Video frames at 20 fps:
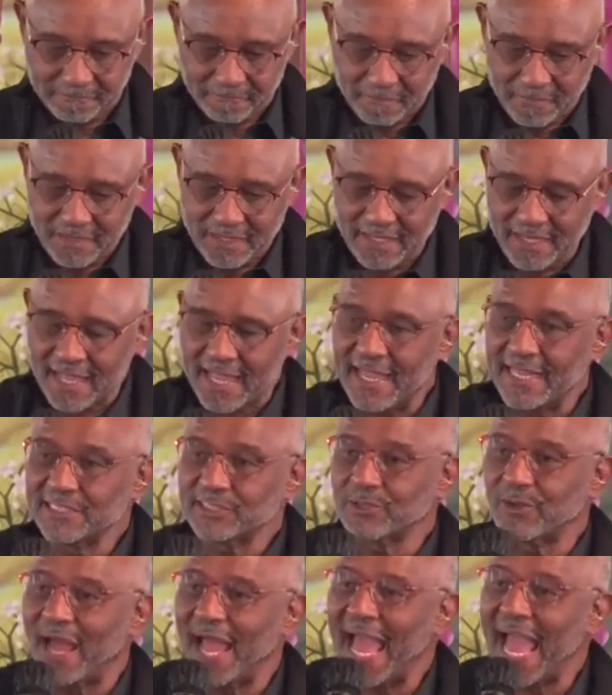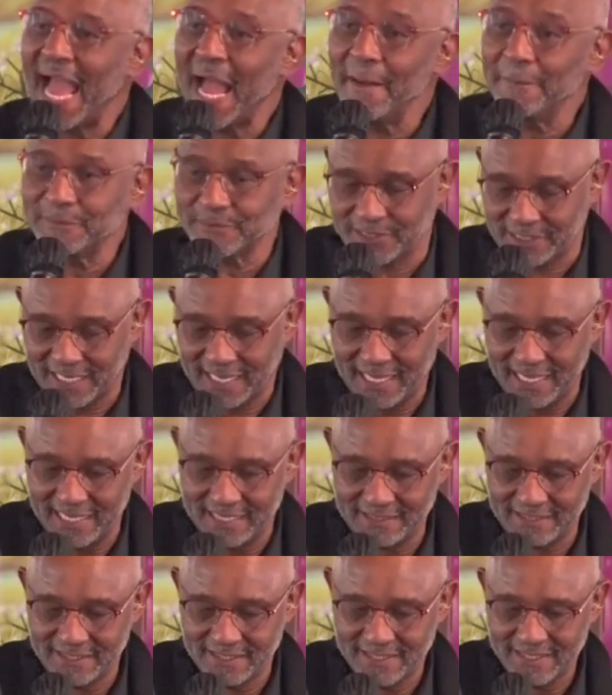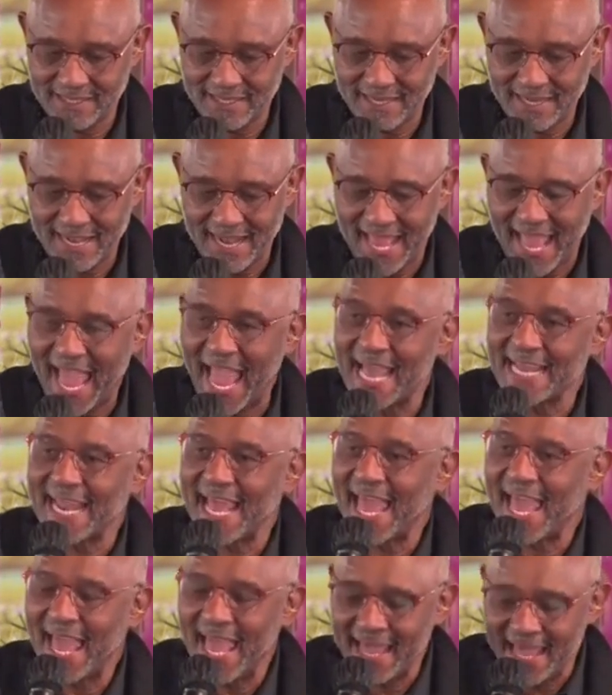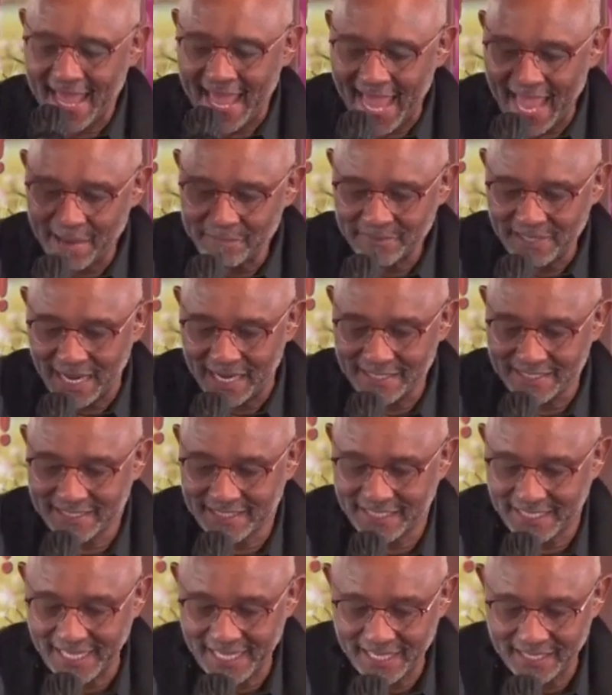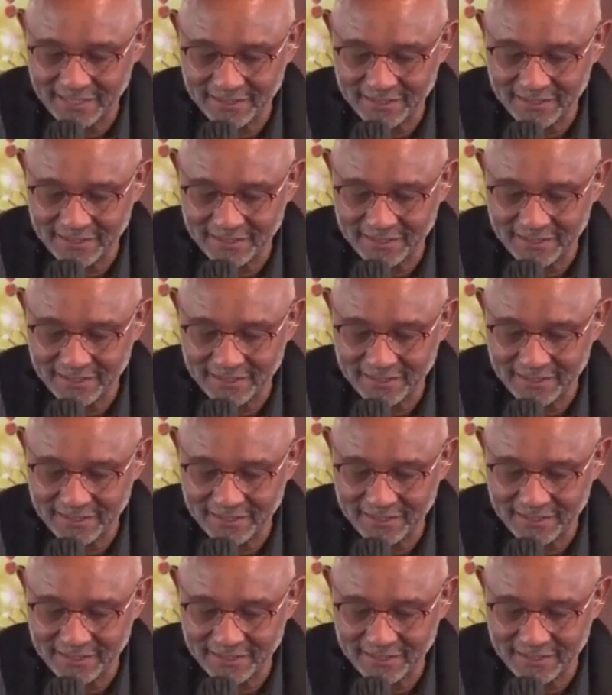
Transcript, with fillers: And so Absalom had Amnon killed